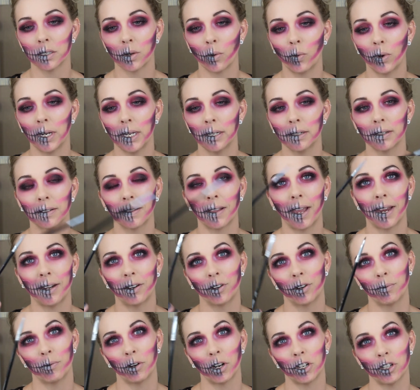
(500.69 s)
winged liner
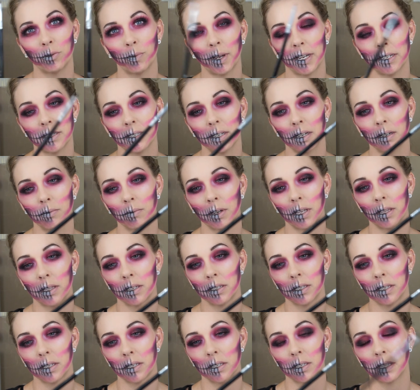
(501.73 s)
brush by Sigma.
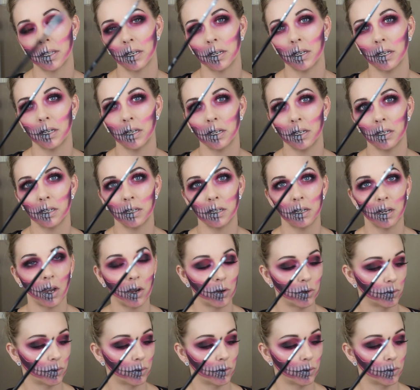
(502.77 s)
This is the E06,